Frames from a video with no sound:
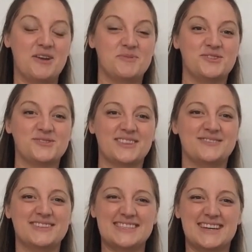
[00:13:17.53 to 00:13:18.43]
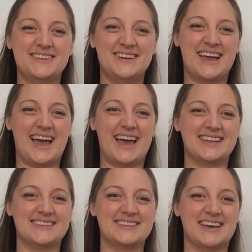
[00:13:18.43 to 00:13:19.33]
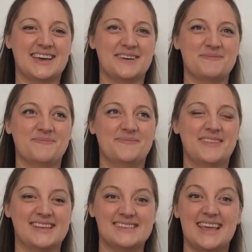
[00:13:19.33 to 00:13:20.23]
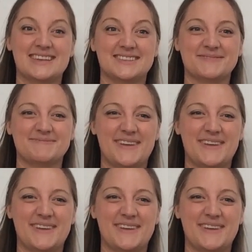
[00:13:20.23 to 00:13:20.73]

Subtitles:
Hope you enjoyed the video, and that's the end.